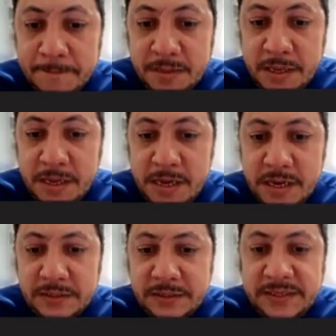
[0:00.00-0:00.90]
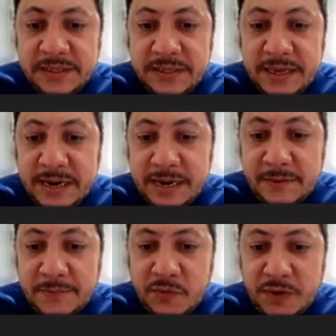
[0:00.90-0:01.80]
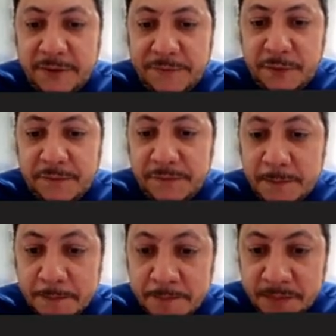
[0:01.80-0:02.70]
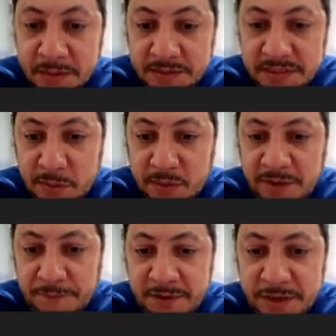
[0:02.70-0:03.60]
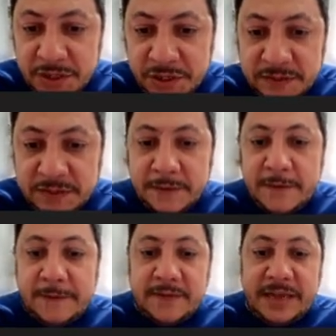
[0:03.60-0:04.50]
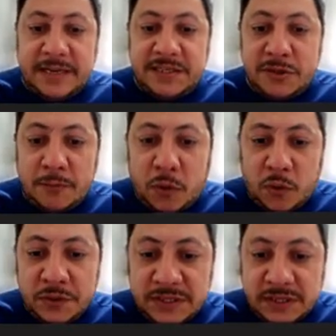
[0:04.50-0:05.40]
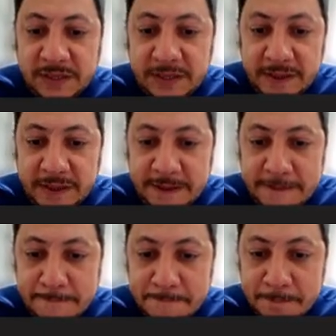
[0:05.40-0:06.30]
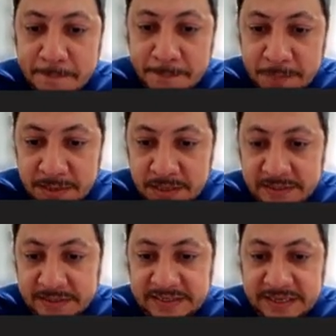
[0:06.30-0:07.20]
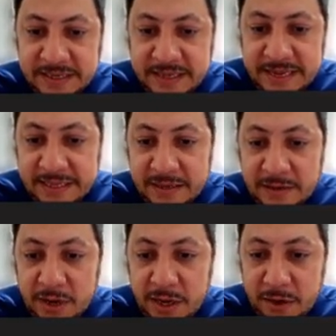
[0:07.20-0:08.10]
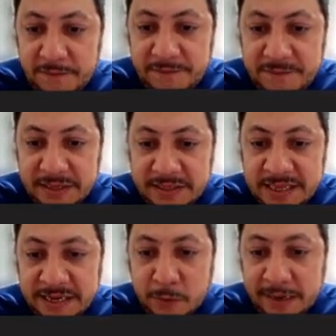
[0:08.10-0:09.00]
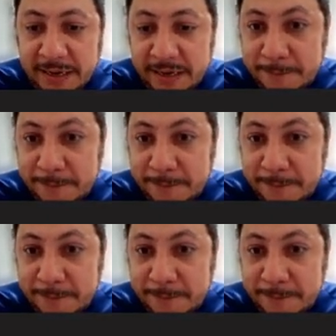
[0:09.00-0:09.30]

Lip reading: here, since they are graph of C1 functions, there is some constant k such that we have this inequality.